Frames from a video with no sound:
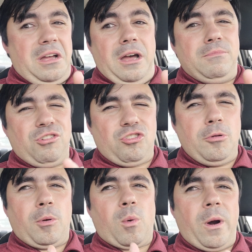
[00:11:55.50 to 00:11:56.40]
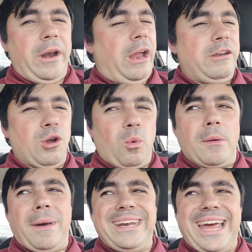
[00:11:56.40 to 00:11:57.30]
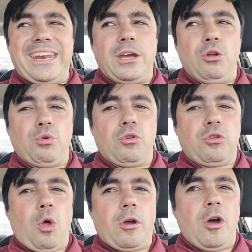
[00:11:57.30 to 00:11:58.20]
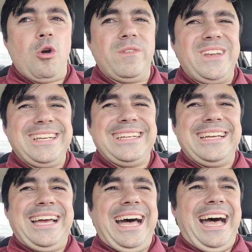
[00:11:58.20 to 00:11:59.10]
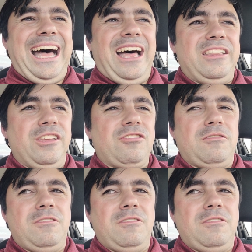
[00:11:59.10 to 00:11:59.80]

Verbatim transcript: I'm just super worried. I don't want my dad to go towards long COVID. Uh, this